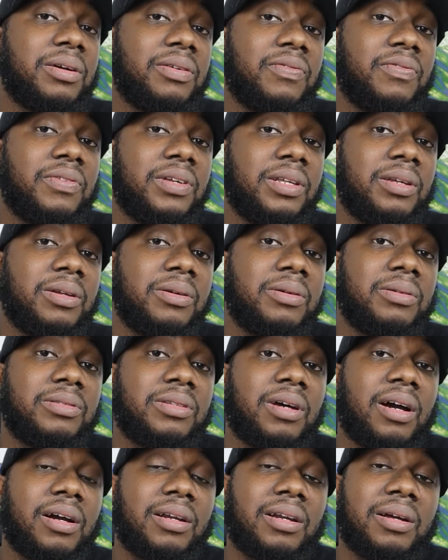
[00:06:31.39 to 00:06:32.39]
a video
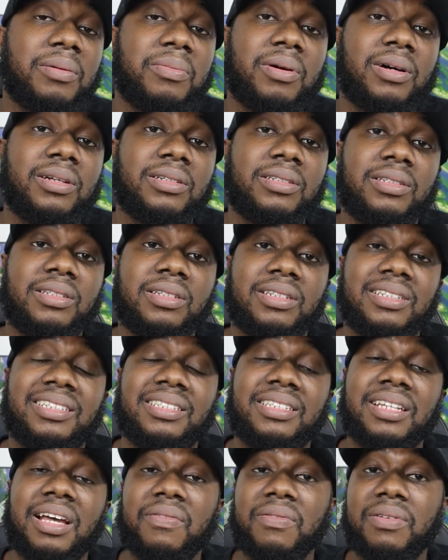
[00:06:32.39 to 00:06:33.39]
talking about the
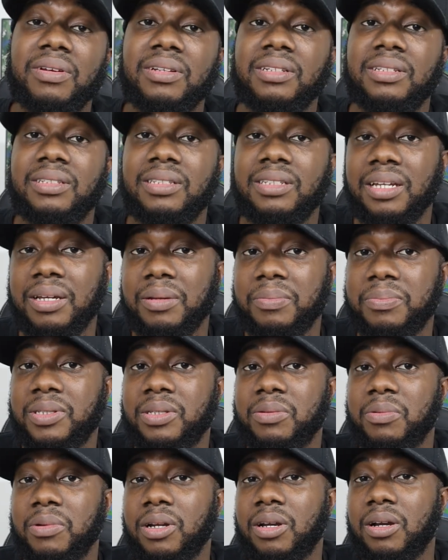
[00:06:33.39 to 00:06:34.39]
7
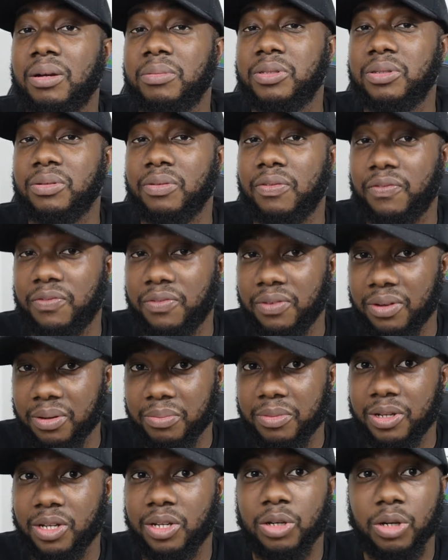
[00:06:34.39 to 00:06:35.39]
tips when it comes to
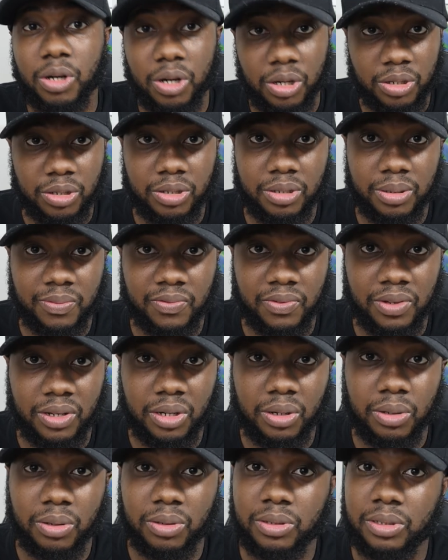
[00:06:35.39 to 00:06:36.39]
filming your YouTube
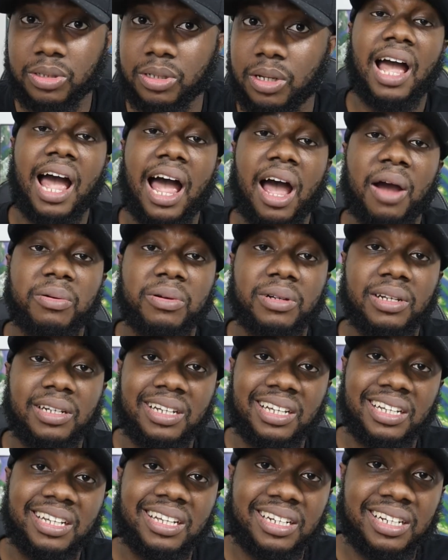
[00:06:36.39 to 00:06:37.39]
videos. I will
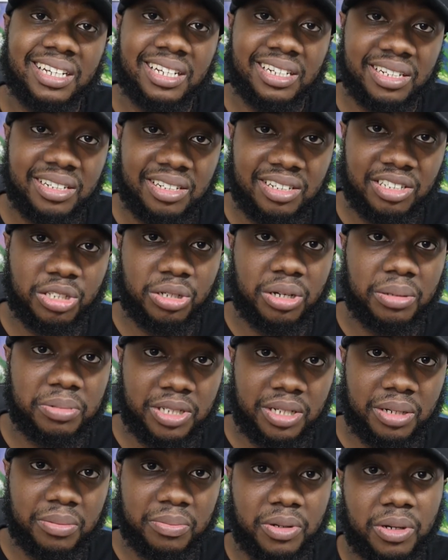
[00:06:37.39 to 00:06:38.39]
link it in the
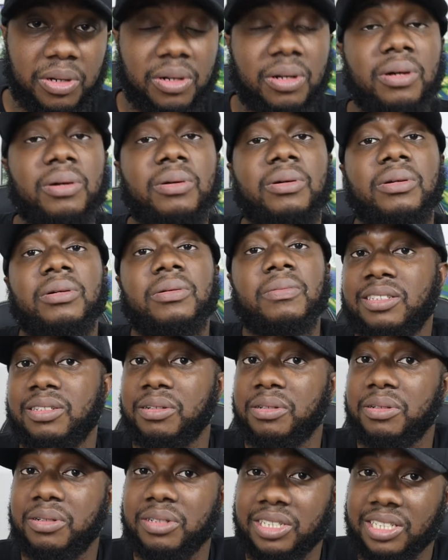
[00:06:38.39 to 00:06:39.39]
description below, so
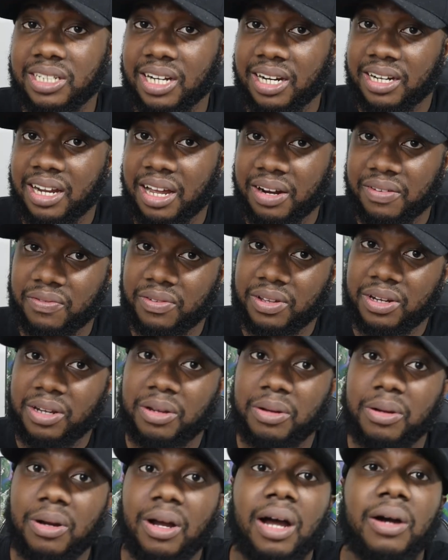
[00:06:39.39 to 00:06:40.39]
you could check that
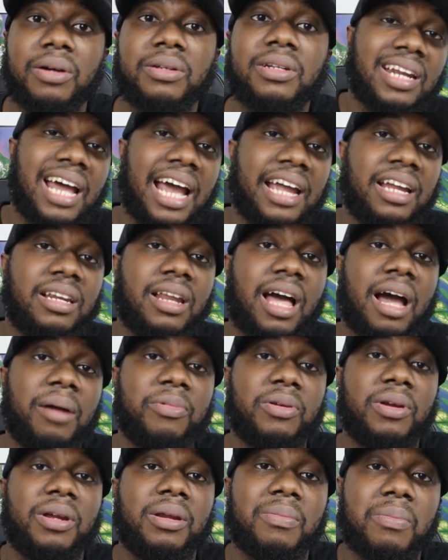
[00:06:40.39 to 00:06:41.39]
video out. And I
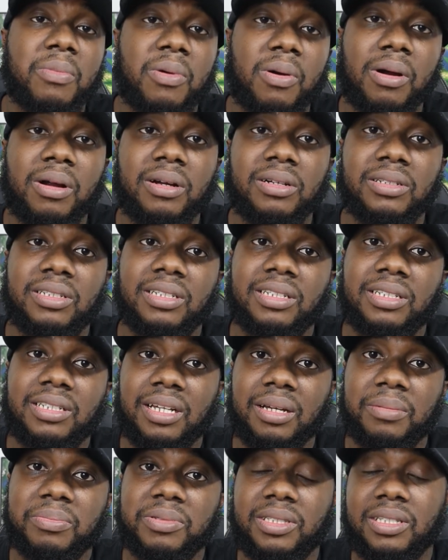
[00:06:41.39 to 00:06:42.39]
elaborate more on the
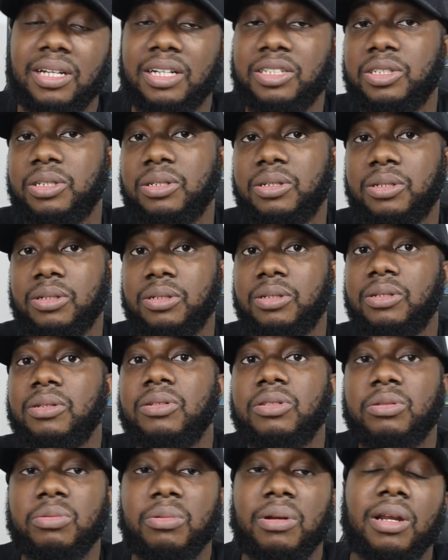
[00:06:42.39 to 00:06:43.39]
tips that you could
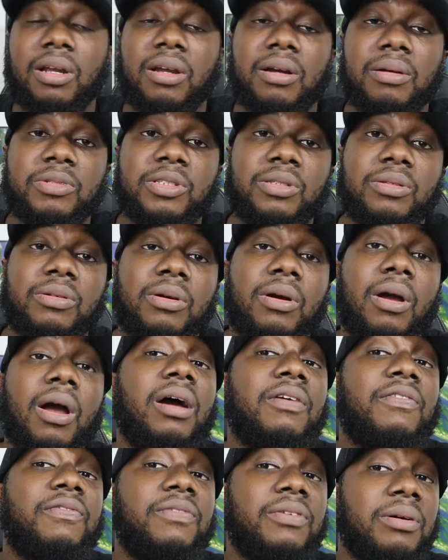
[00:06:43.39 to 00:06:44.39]
use when it comes to
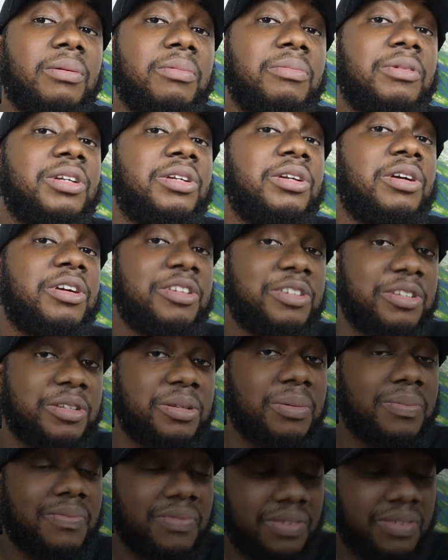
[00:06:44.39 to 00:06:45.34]
filming your YouTube